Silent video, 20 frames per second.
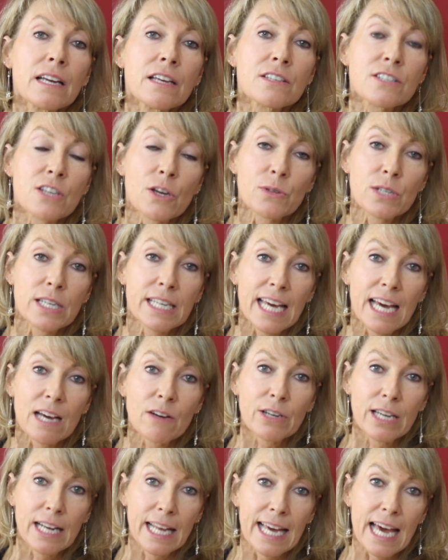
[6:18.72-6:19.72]
So to
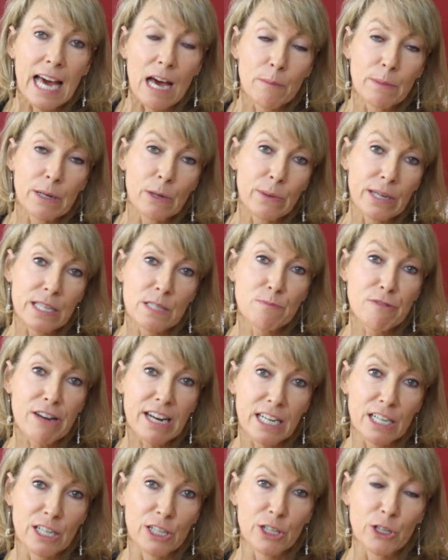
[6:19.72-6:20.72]
calculate how many weeks
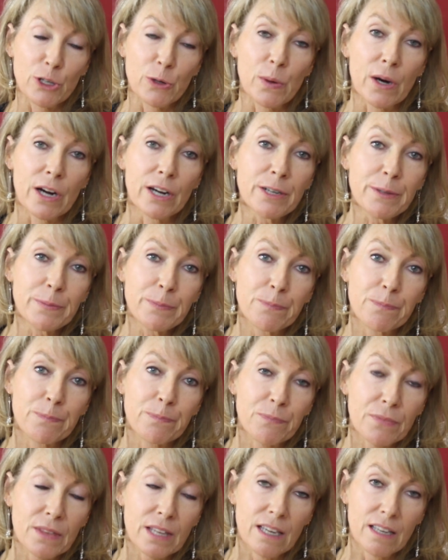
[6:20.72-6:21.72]
pregnant you are,
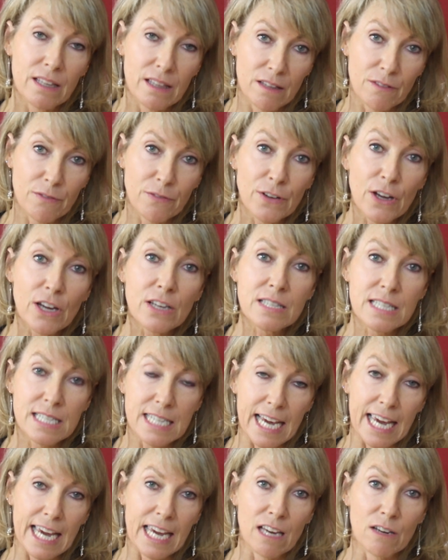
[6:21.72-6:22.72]
the first
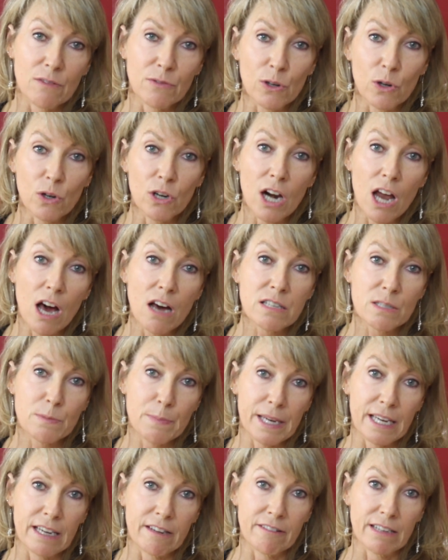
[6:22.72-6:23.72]
day of your last
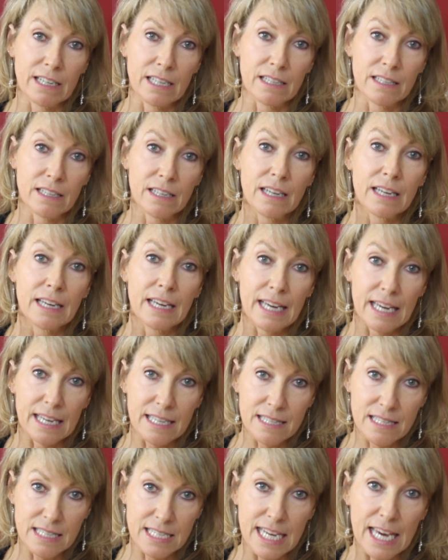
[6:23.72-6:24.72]
period
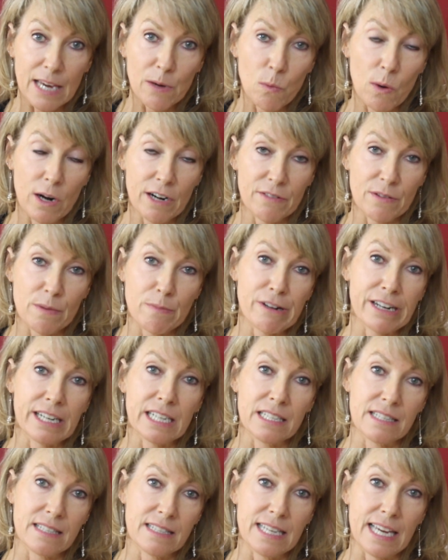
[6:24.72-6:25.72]
is day one of the
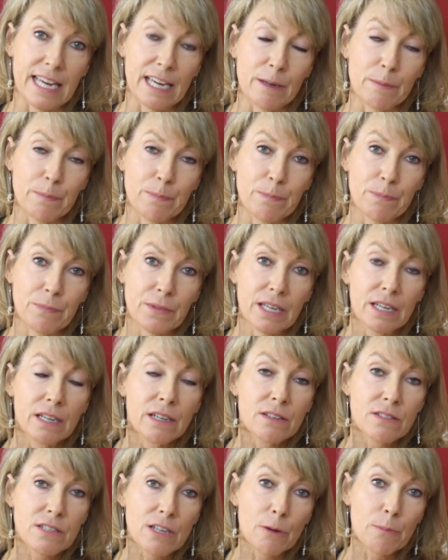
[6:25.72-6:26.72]
pregnancy.
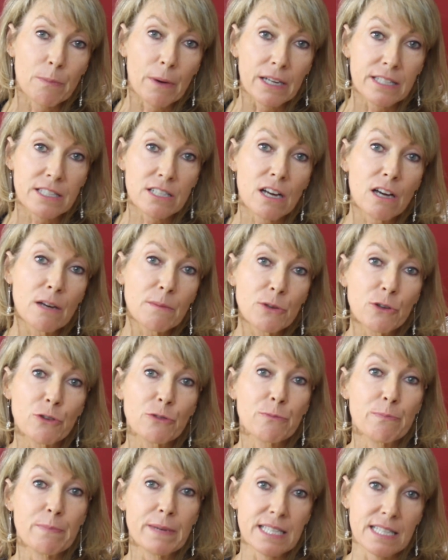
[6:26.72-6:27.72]
So by the time
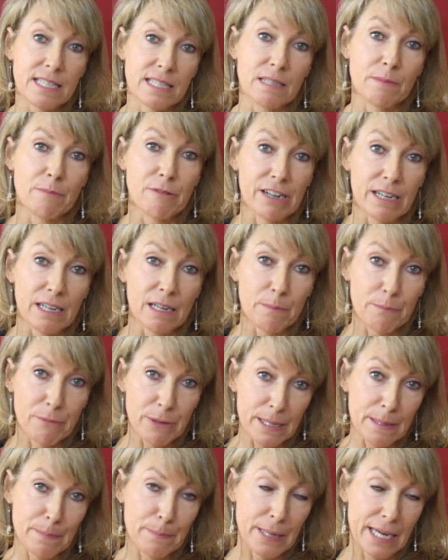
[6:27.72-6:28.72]
you've missed a
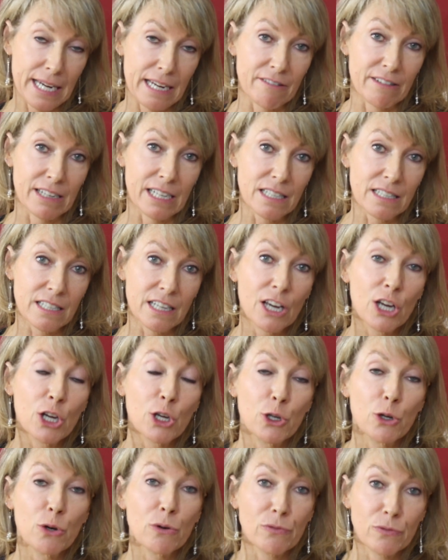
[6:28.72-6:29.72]
period,
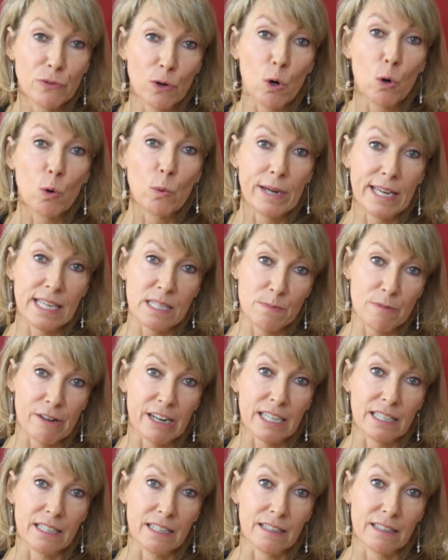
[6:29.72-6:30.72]
you're 4 weeks
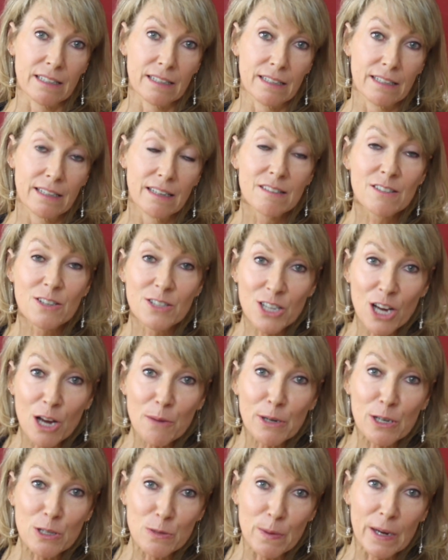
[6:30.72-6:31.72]
pregnant. So
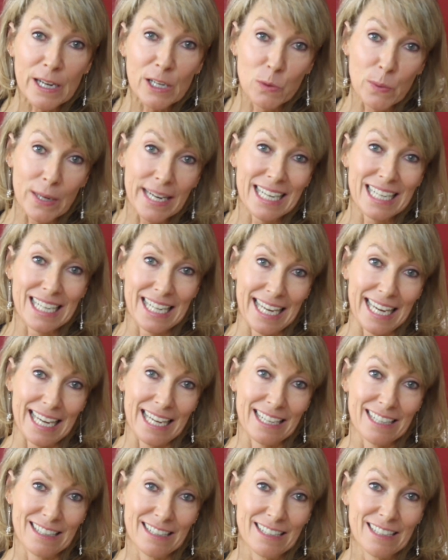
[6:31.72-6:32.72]
time goes by
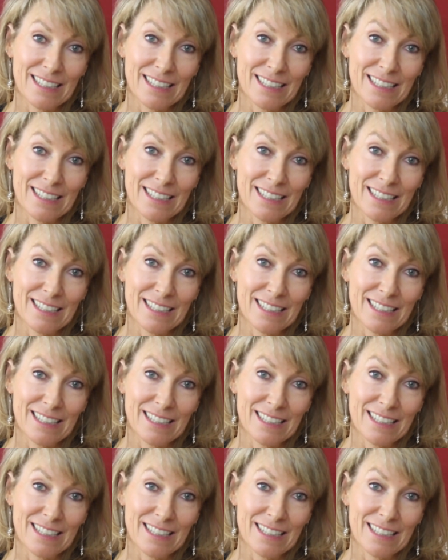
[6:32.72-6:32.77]
quickly.